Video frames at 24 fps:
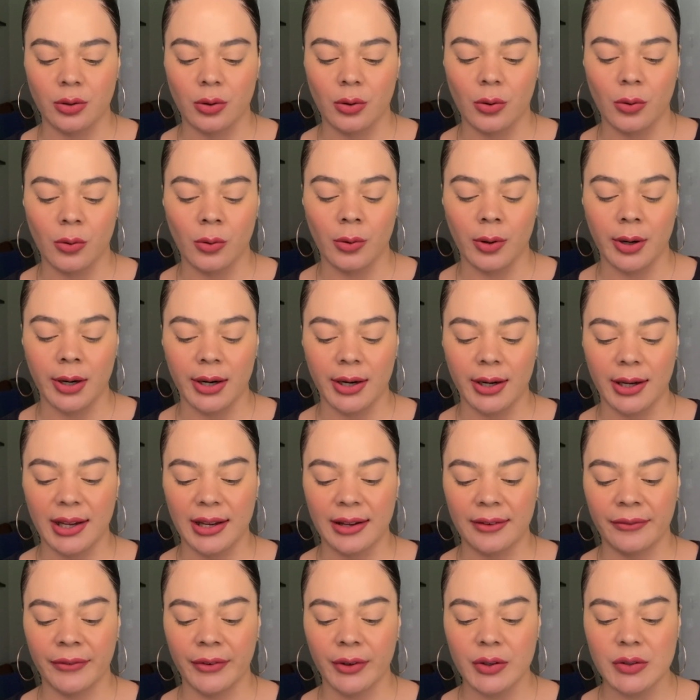or
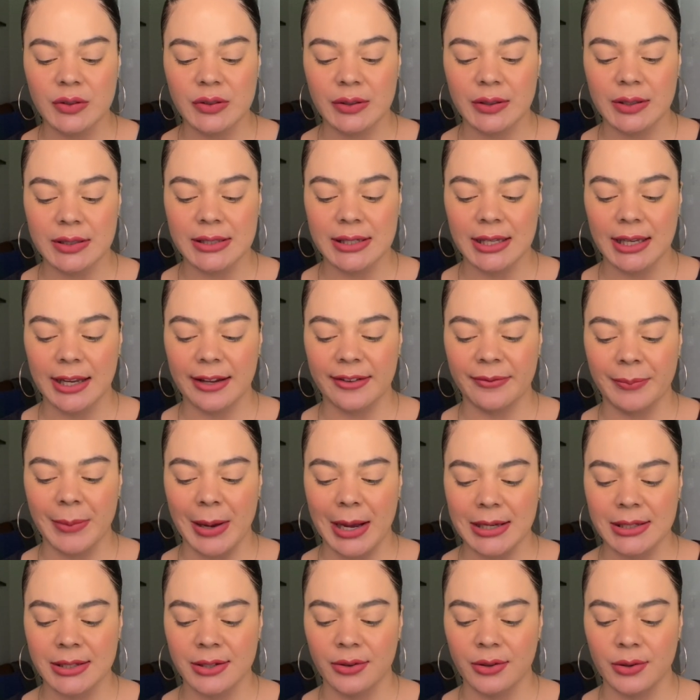it feels good to give
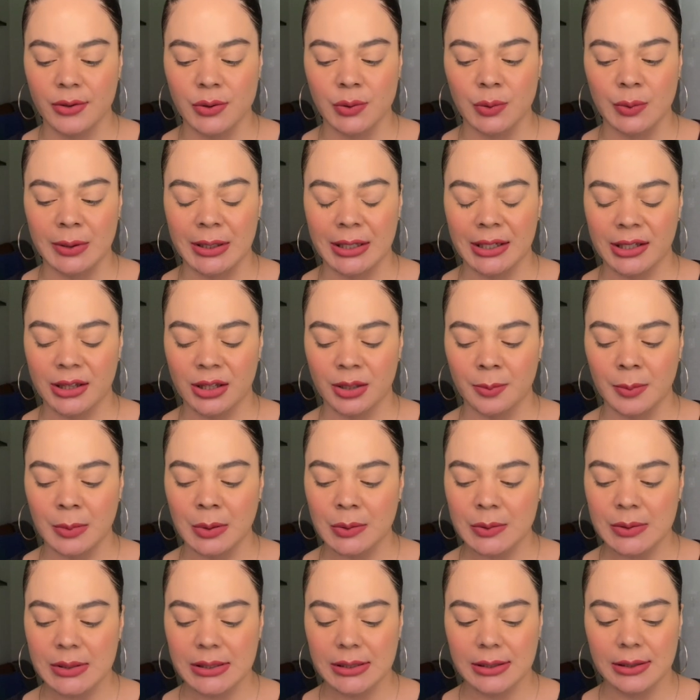back to those who need it the
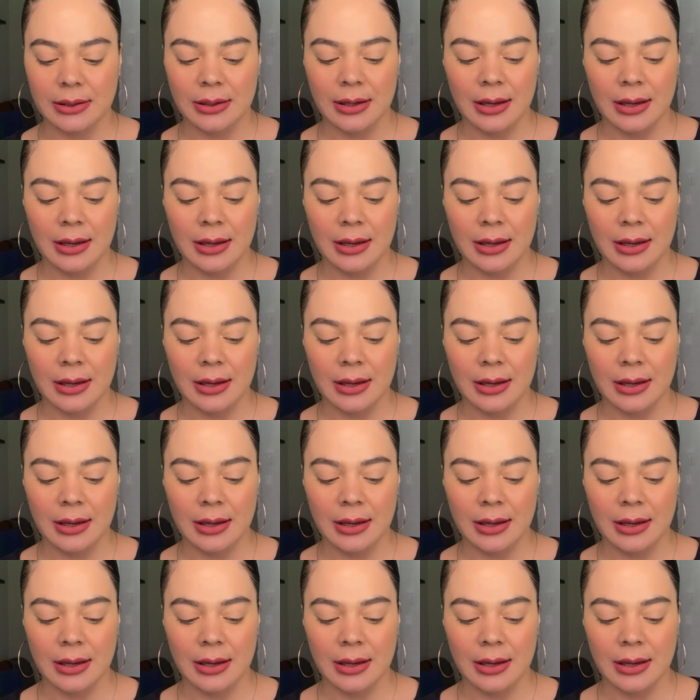most.